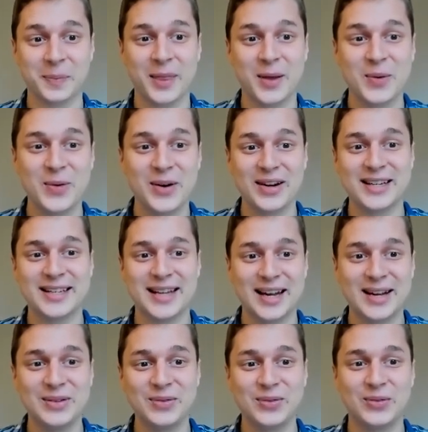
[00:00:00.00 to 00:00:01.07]
We're
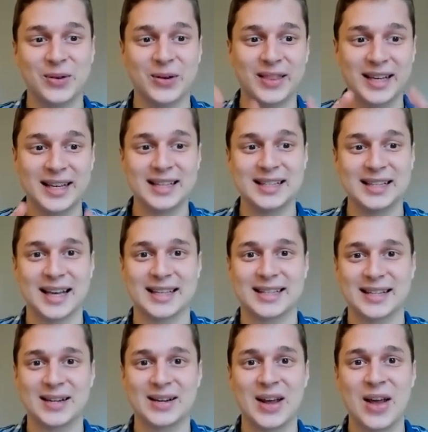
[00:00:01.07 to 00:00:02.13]
done for this
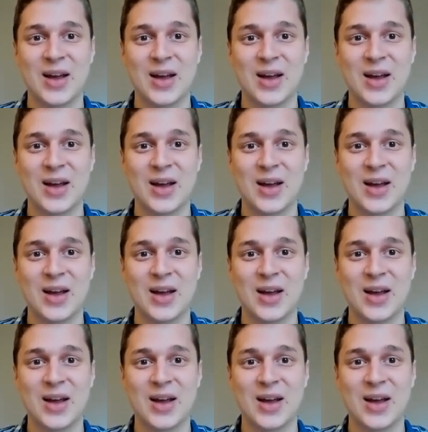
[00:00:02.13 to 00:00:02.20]
lesson